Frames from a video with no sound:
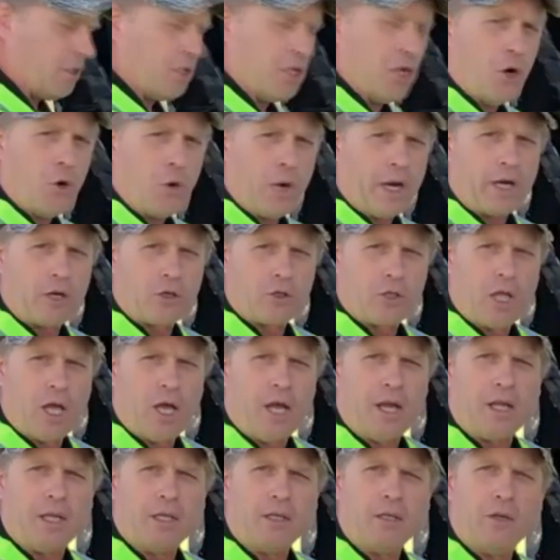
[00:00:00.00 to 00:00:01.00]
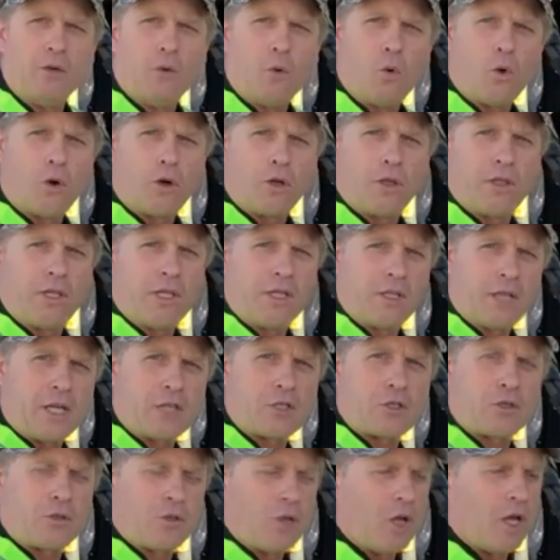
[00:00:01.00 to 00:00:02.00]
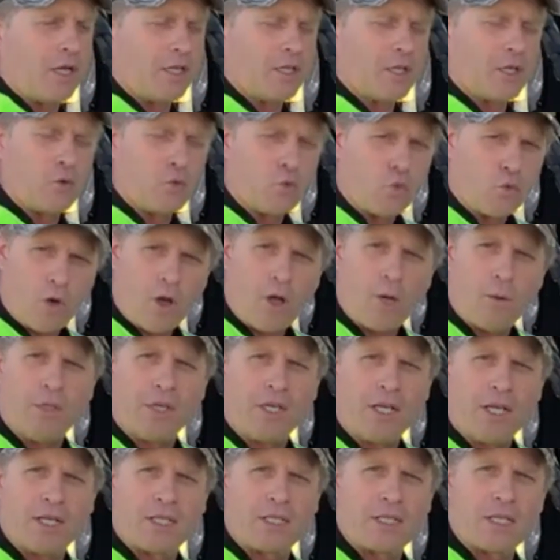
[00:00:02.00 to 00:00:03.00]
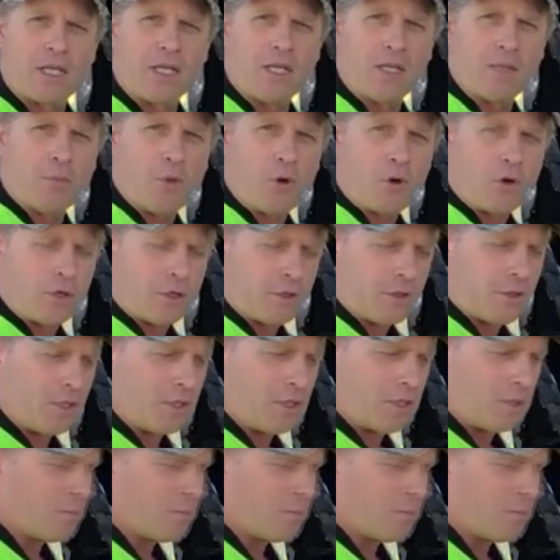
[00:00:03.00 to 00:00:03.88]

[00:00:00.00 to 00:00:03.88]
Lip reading: No air line or the electric line can rub against any part of the